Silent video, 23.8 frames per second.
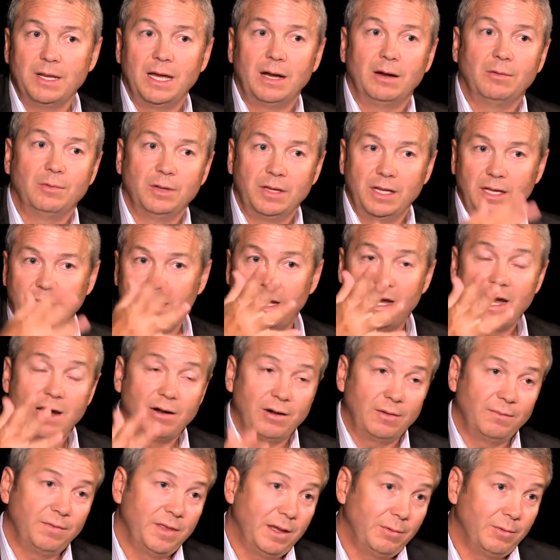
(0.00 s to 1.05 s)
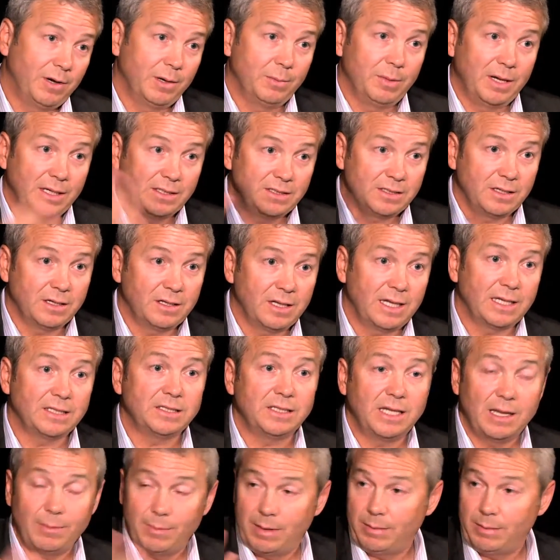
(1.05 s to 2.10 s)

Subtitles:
Now, when they get out and if they want to buy sunglasses,